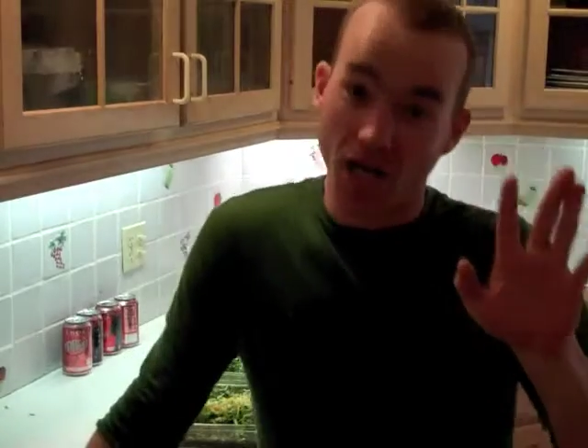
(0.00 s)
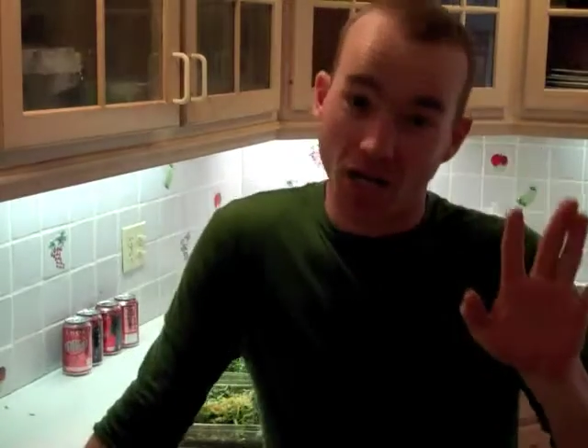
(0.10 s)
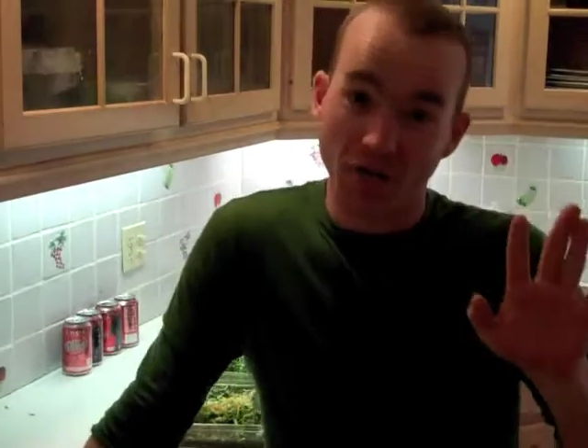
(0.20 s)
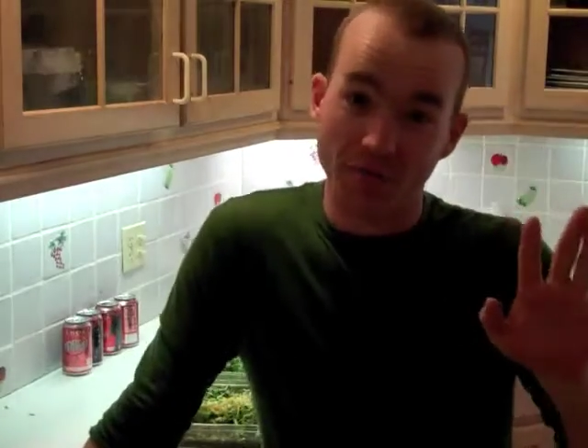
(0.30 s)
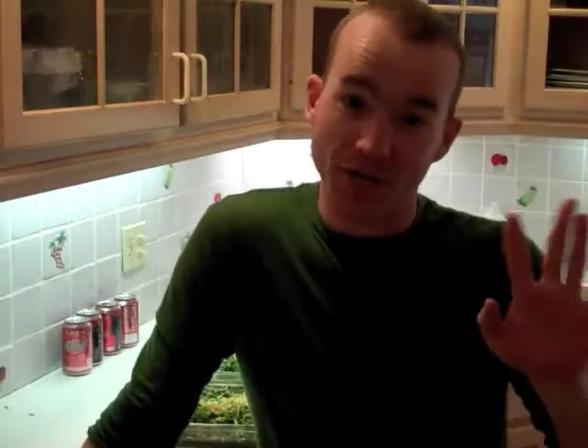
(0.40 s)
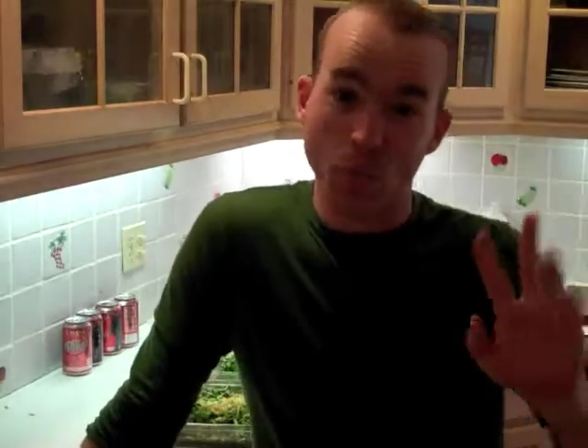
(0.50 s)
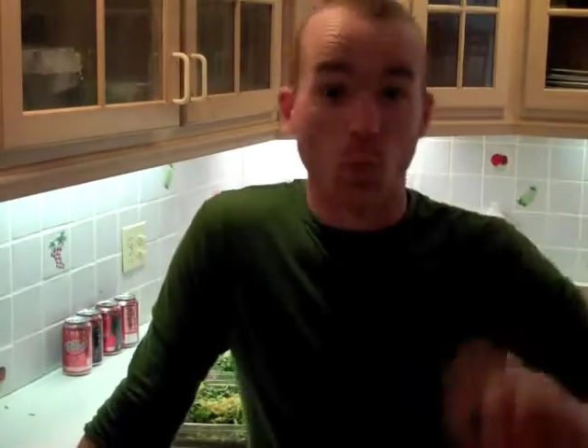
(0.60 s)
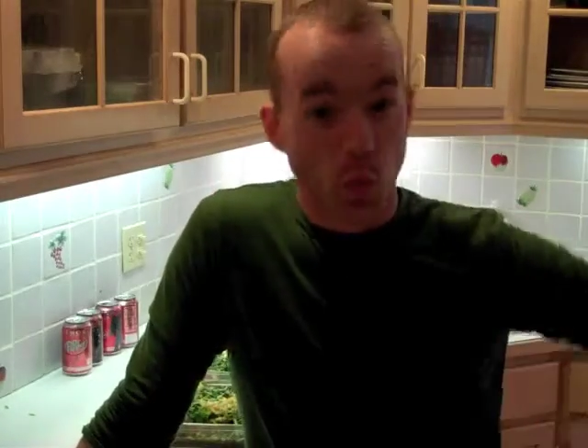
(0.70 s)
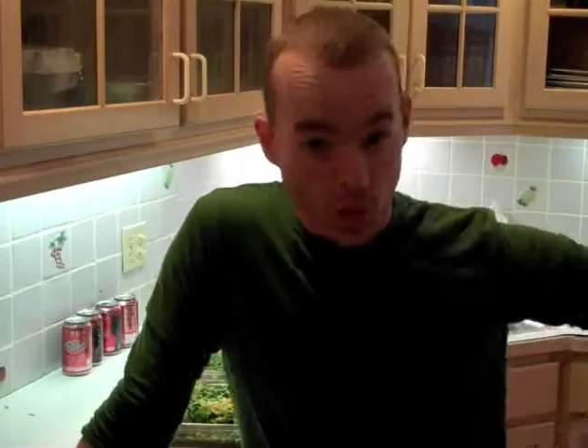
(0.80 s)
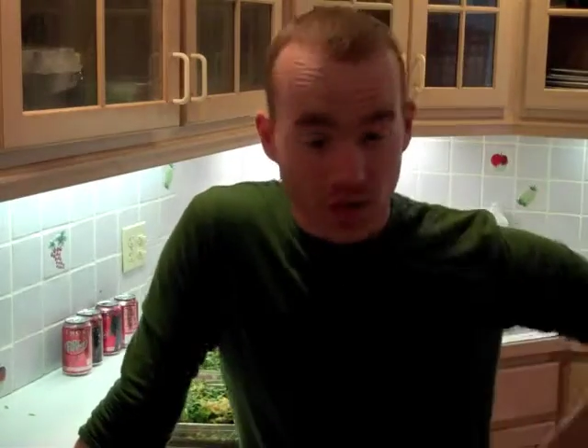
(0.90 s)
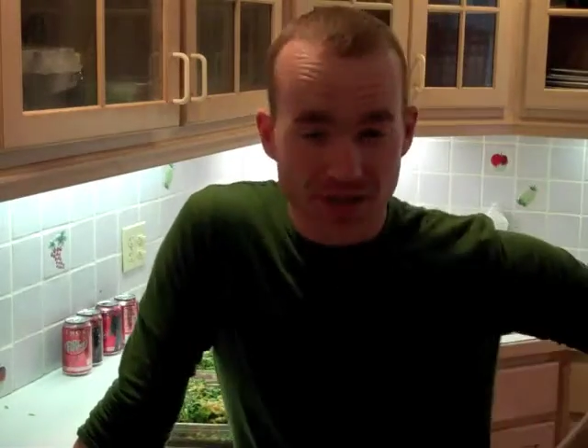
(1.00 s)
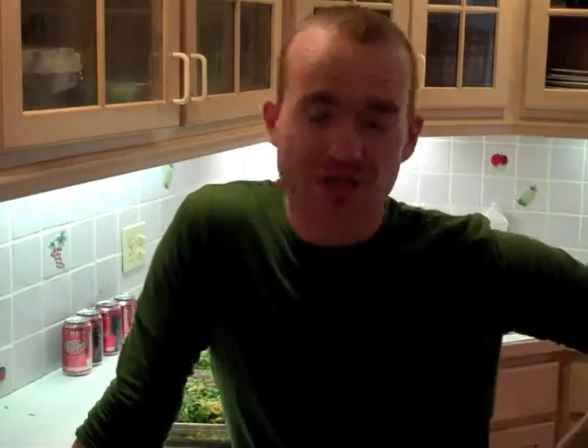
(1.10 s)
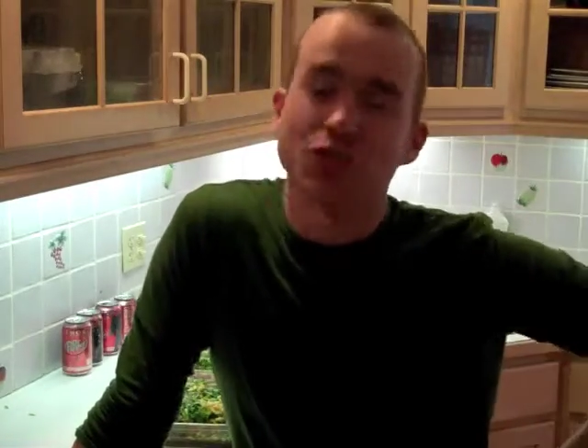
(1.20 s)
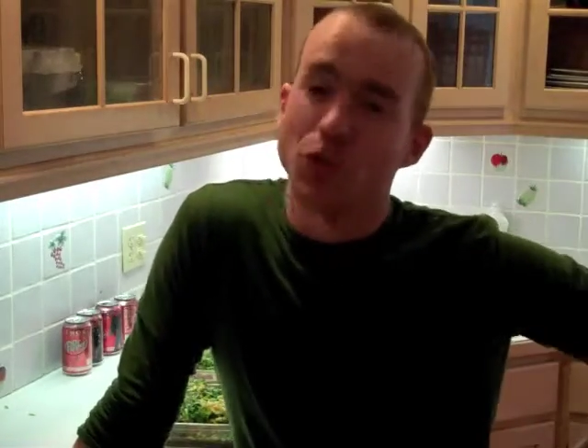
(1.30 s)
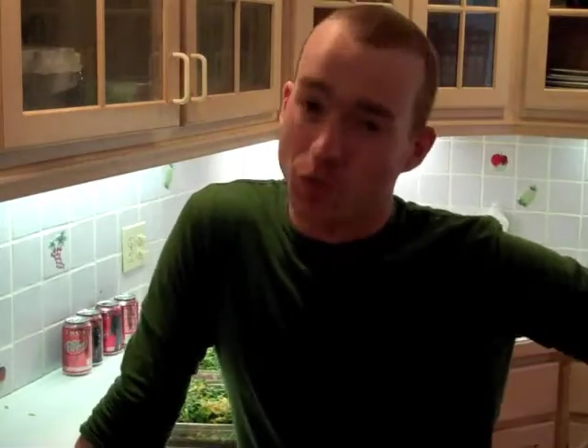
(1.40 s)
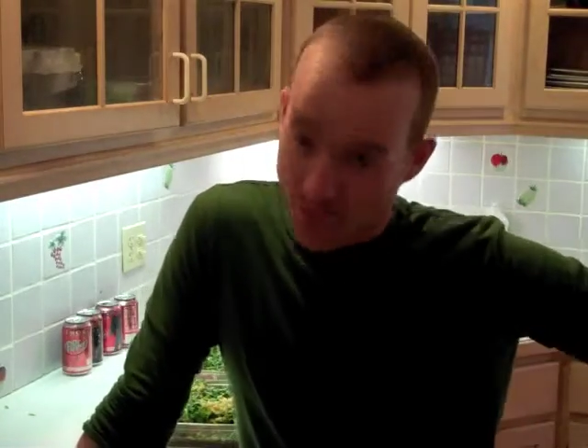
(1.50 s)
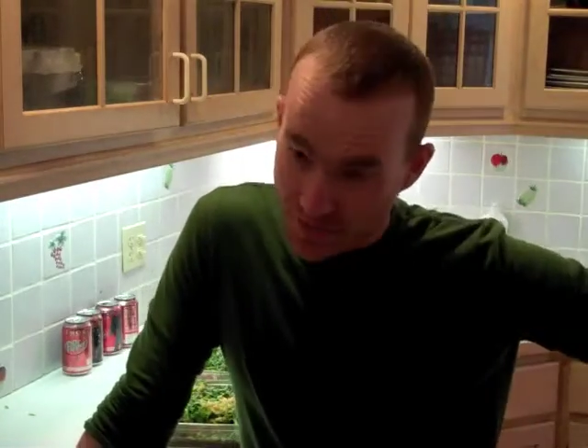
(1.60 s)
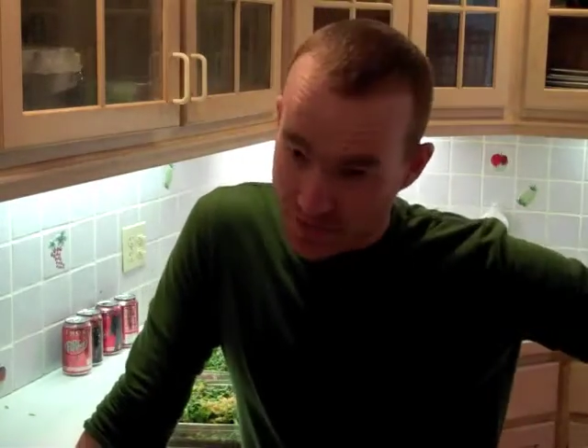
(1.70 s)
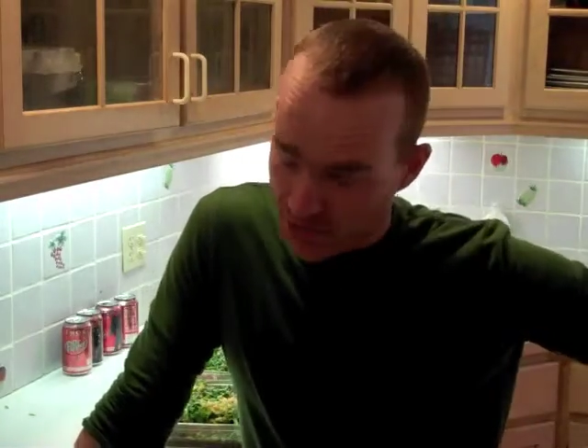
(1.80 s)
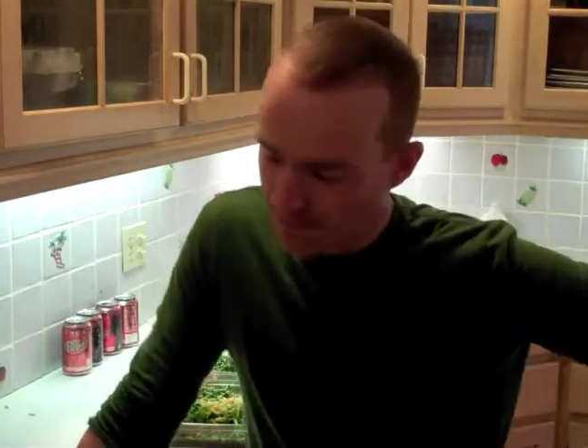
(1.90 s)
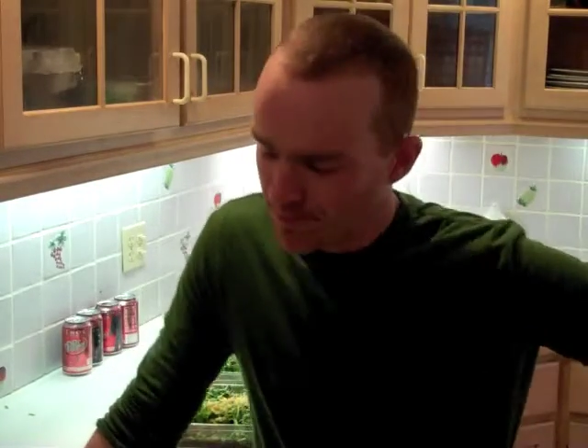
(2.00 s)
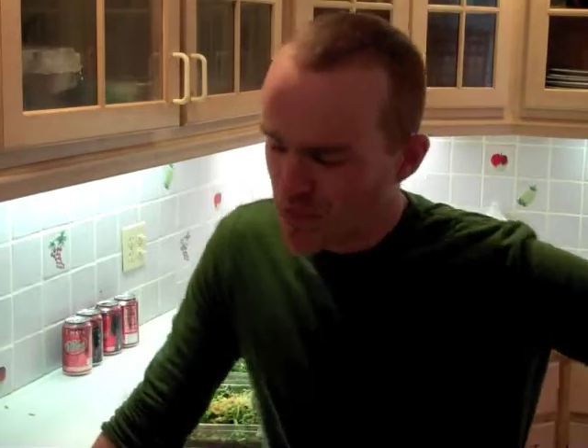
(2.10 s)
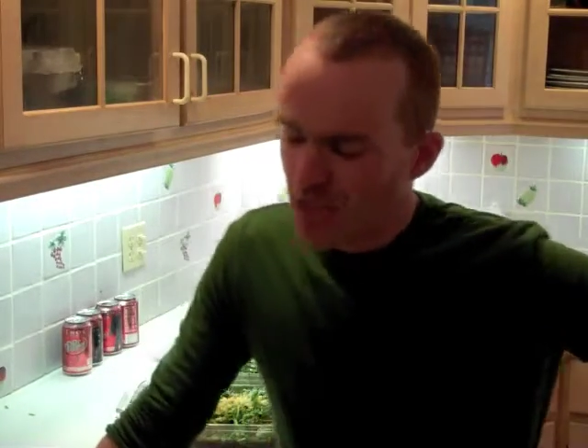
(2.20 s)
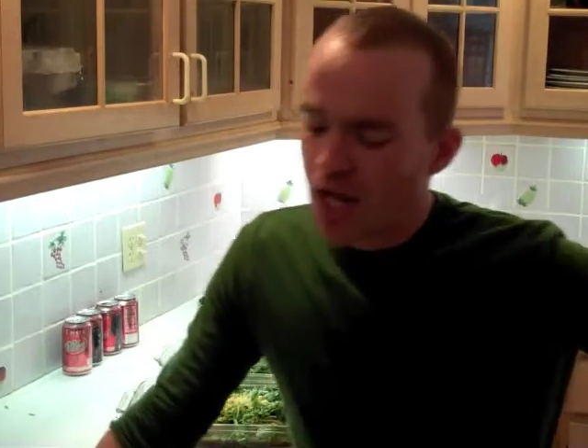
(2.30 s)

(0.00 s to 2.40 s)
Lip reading: oven works, 250,